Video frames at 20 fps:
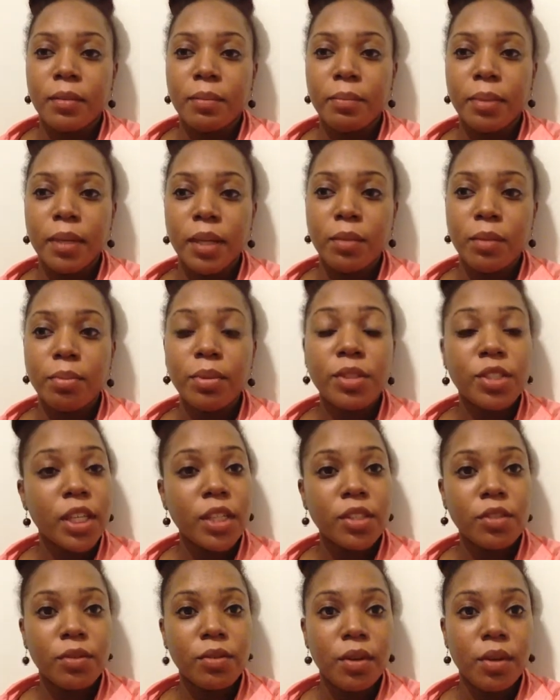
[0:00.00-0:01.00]
But
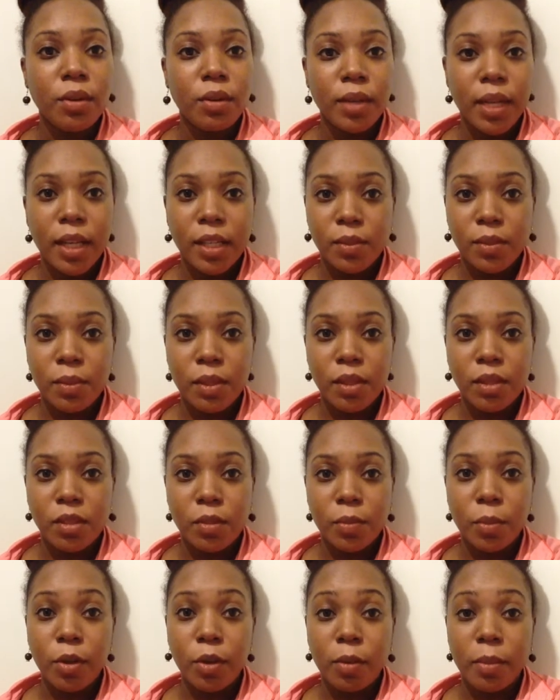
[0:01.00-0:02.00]
progesterone, as we
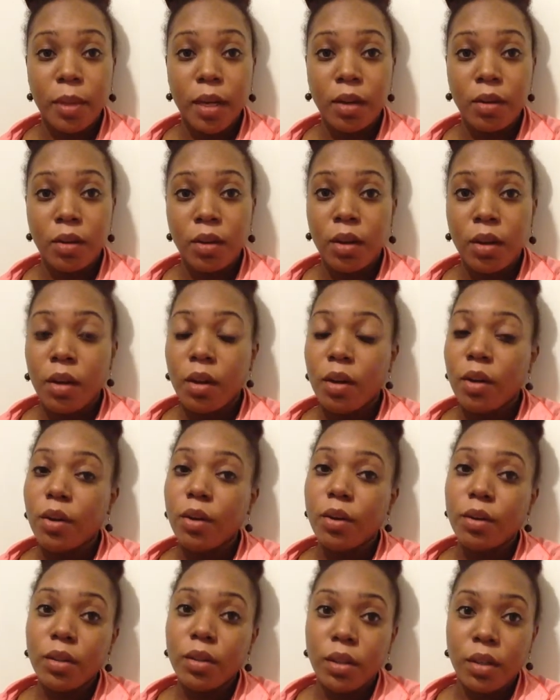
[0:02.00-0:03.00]
spoke about
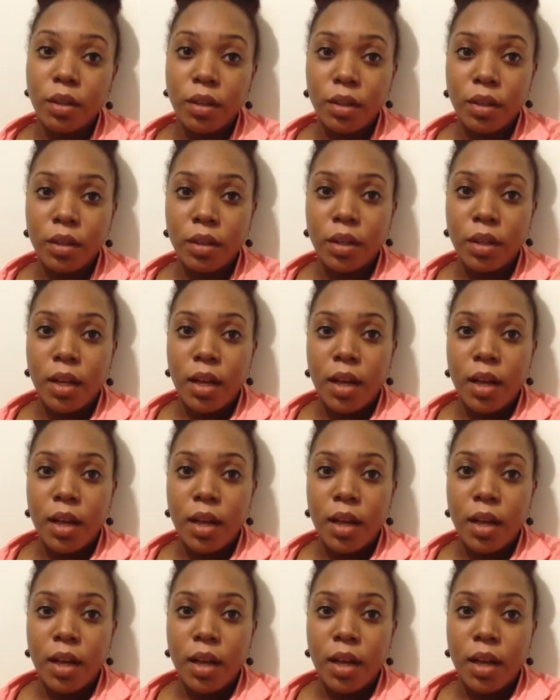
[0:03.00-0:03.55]
earlier,